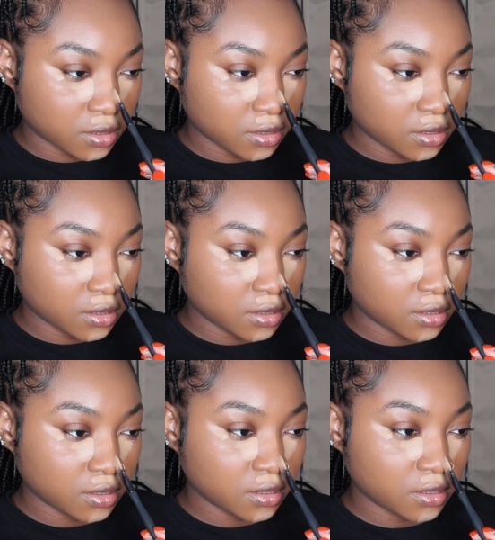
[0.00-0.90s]

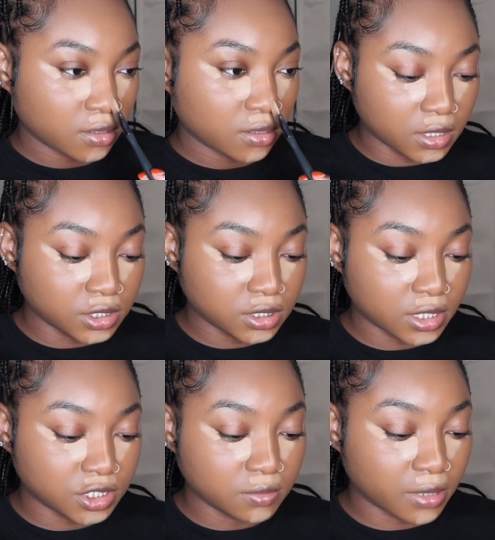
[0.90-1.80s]
and then she
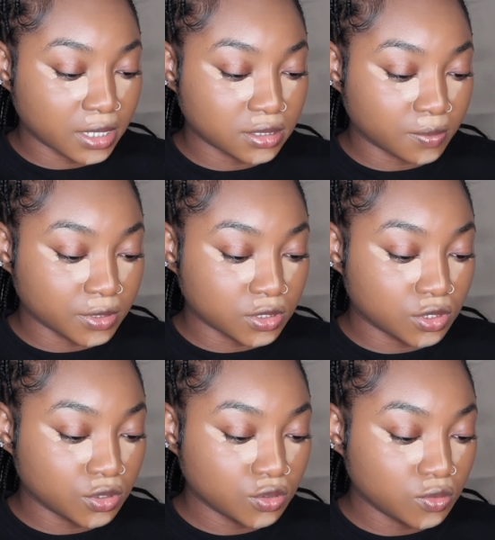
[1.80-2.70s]
said she brightens up with
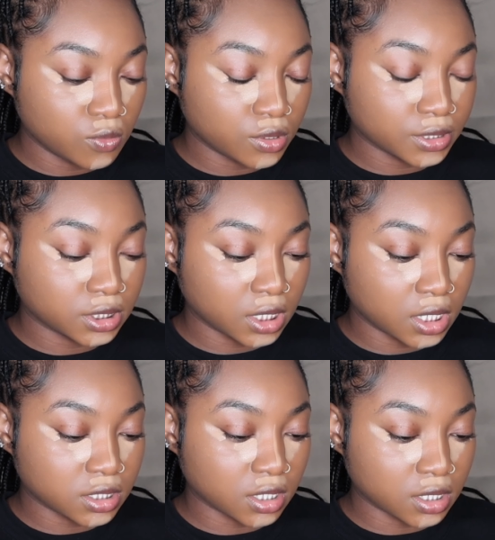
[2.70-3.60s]
two more
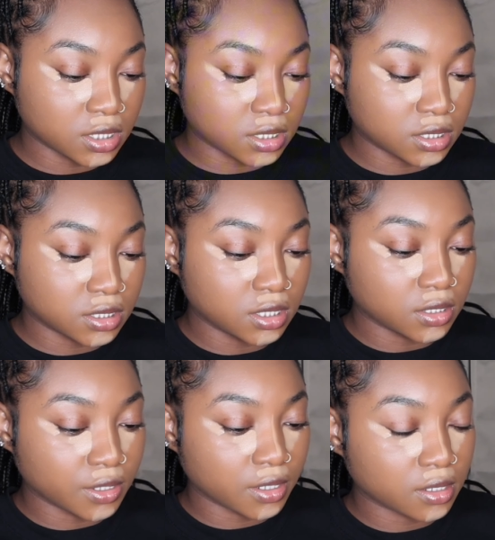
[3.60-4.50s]
shades of
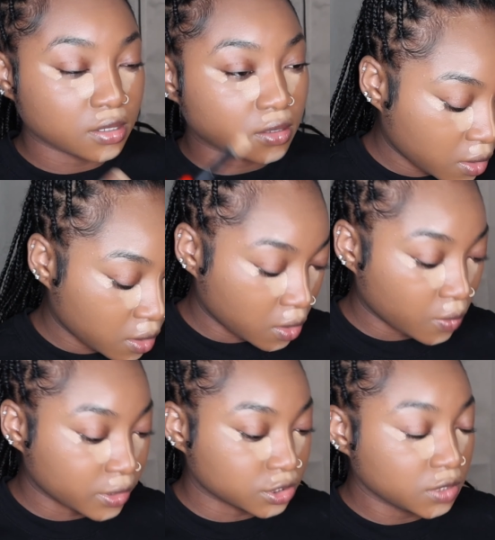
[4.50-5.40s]
concealer.
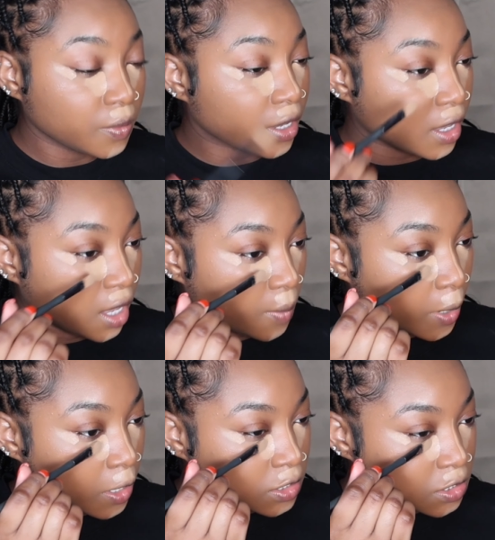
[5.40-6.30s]
Oh, and she went ham
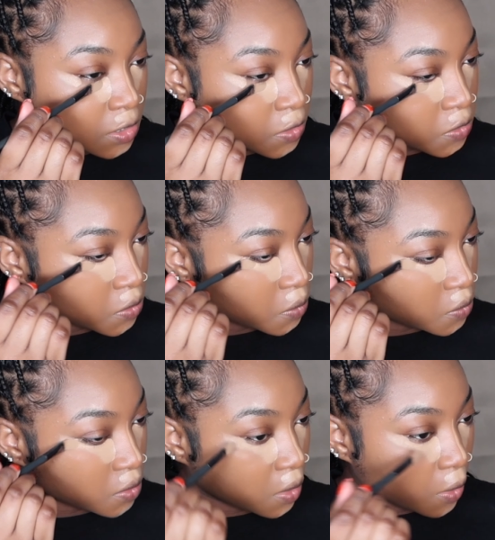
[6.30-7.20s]
with concealer too.
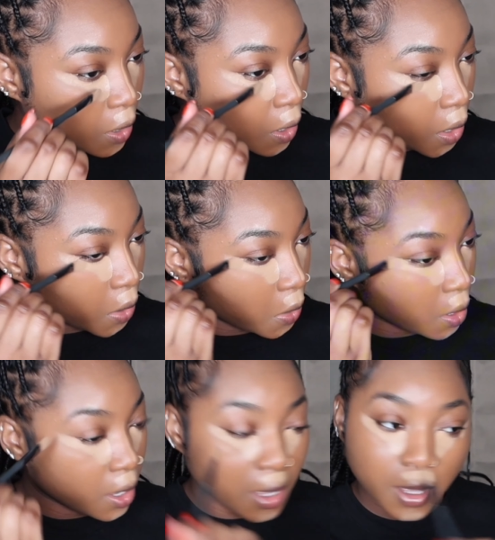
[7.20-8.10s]
So hold up.
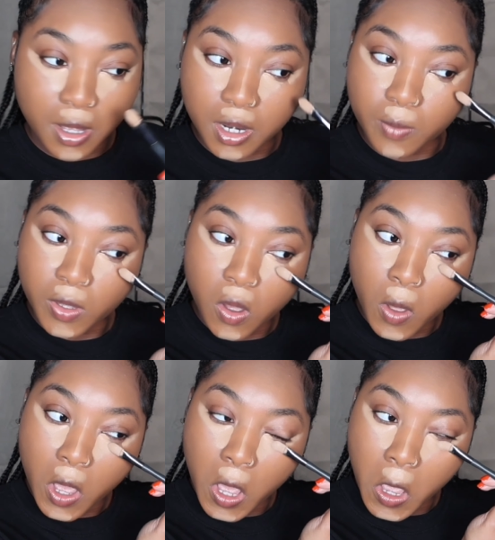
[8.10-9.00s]
Let me go
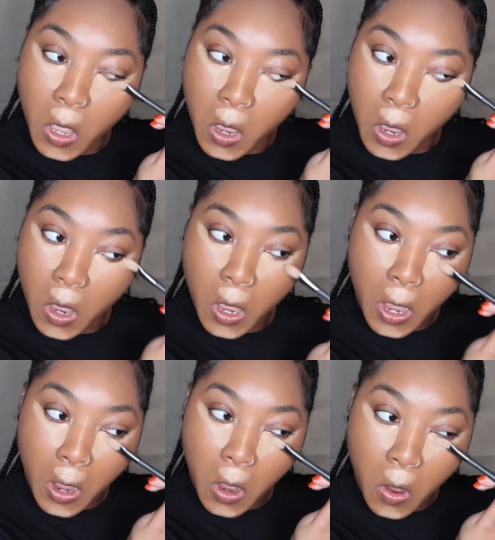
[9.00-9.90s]
ahead
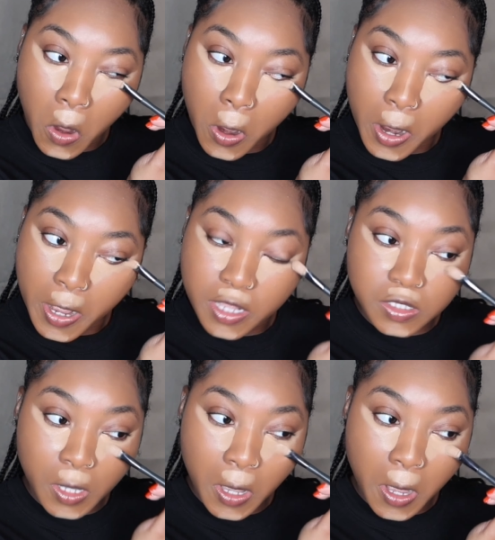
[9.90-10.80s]
and go
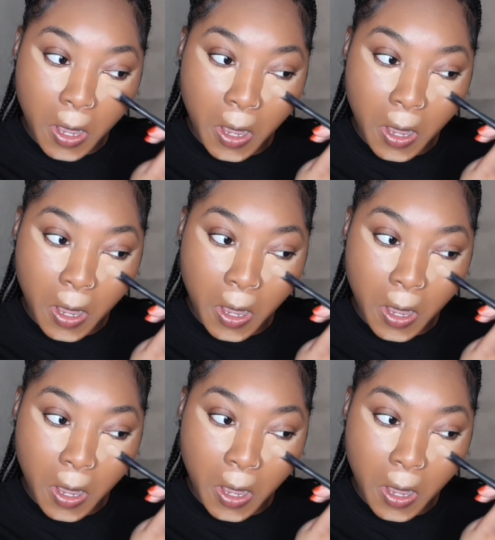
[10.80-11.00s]
crazy.